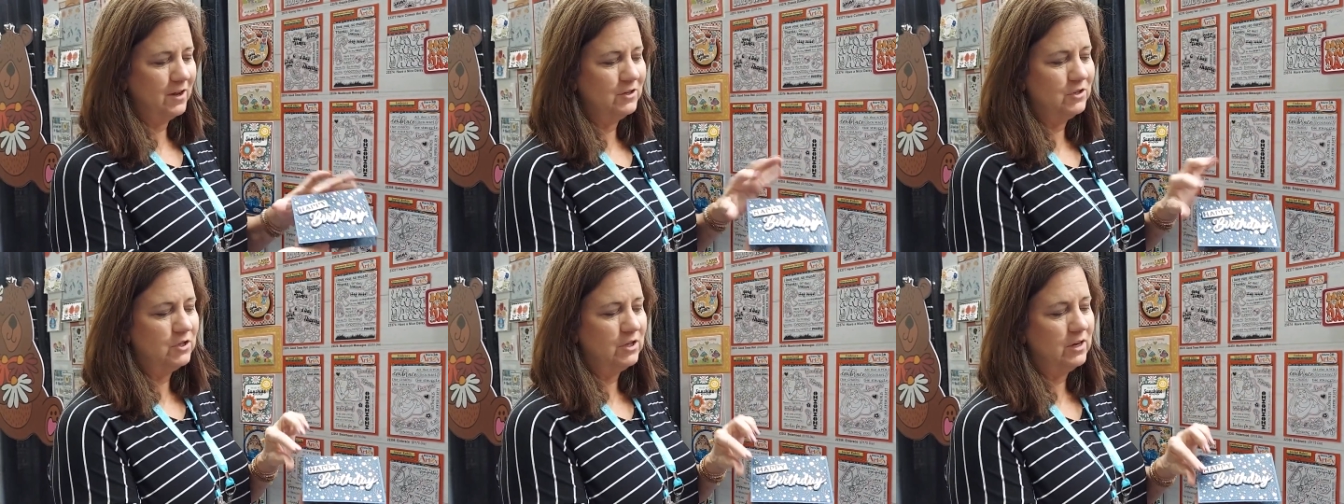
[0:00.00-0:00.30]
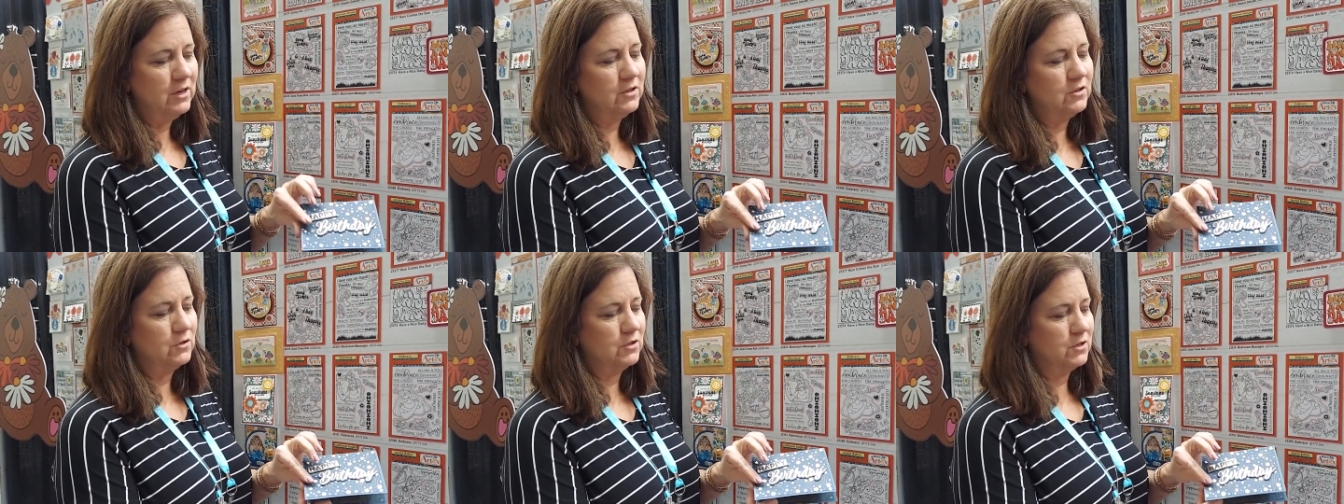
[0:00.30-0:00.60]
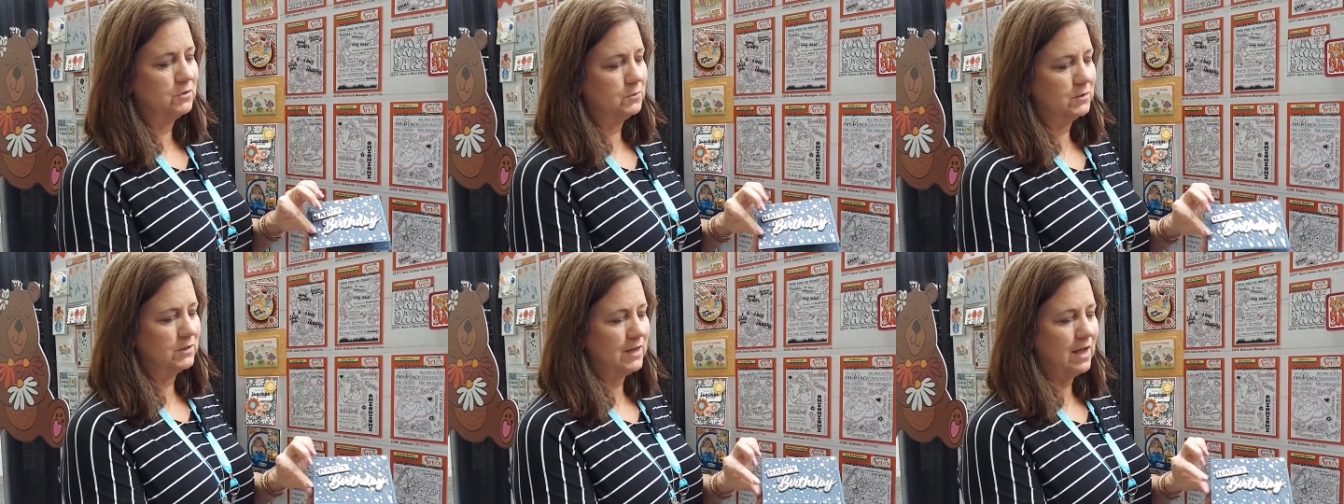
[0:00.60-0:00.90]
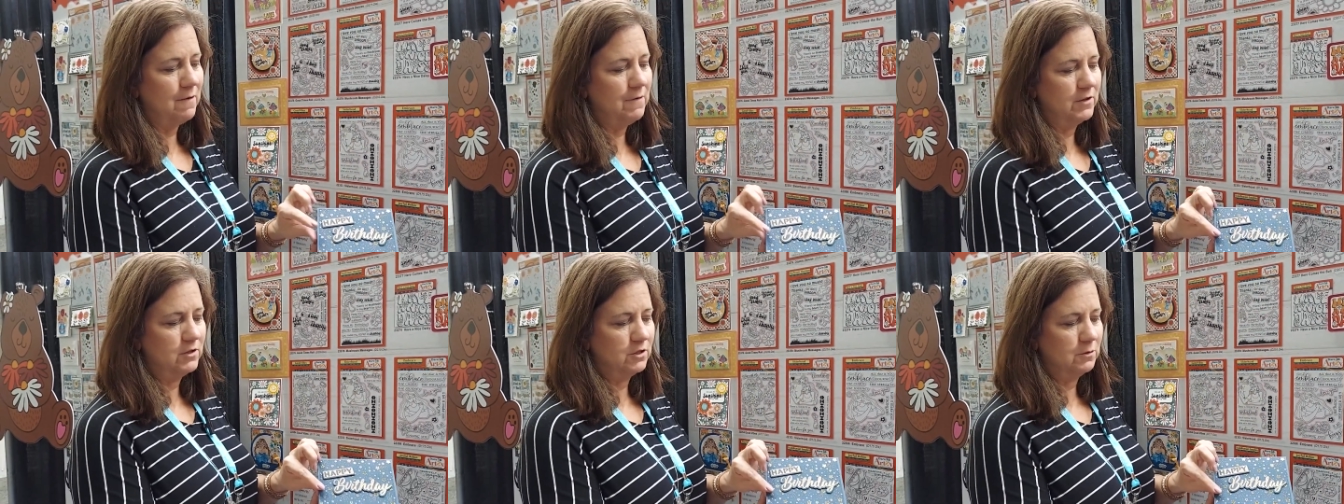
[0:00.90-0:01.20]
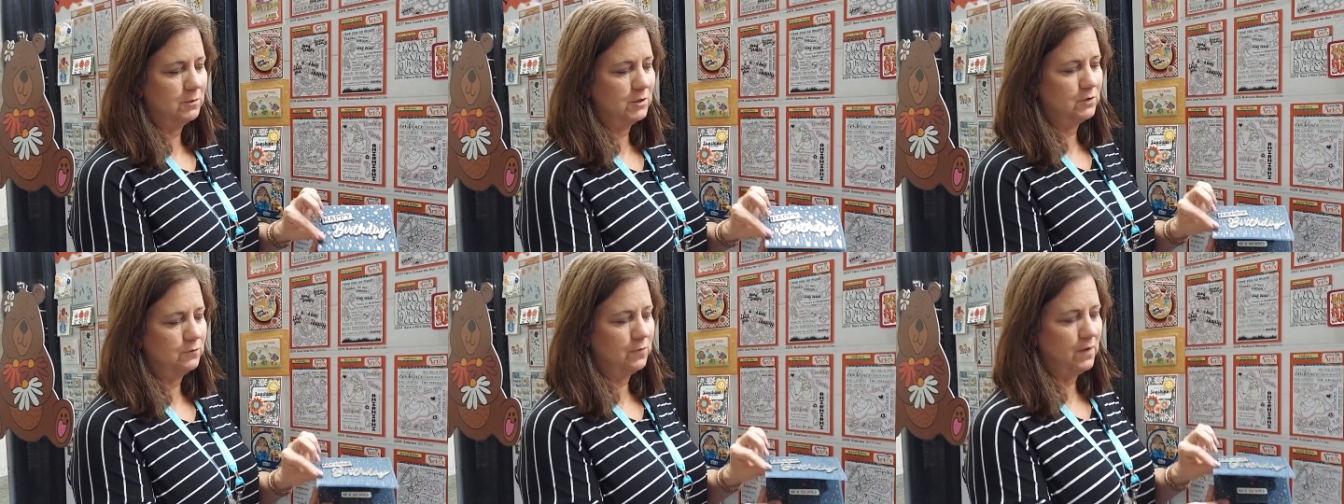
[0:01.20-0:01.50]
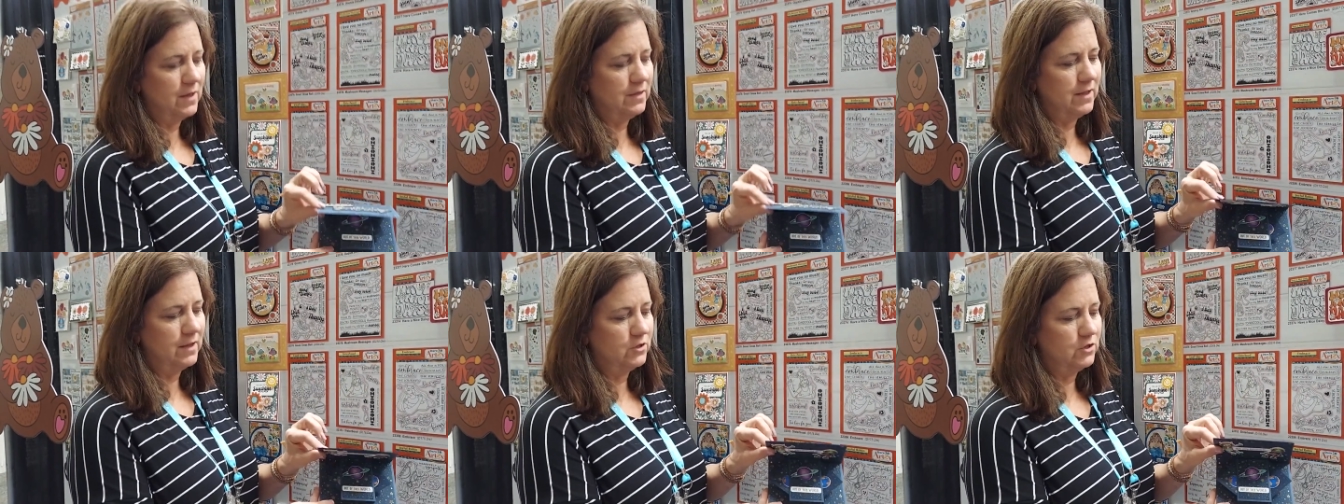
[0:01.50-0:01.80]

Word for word: And she just was having so much fun